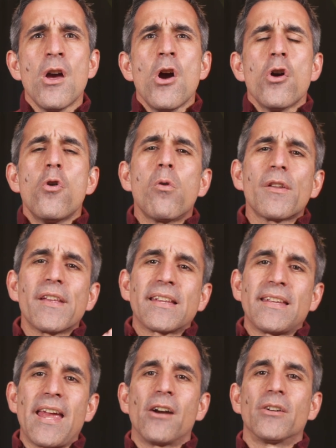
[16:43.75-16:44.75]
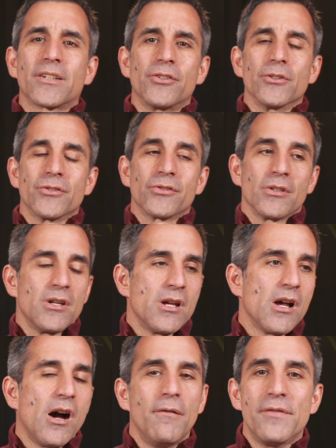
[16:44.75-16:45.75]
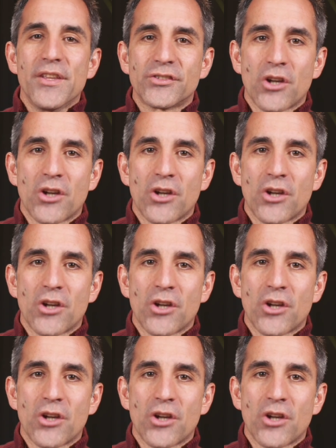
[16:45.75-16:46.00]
Who are the characters of this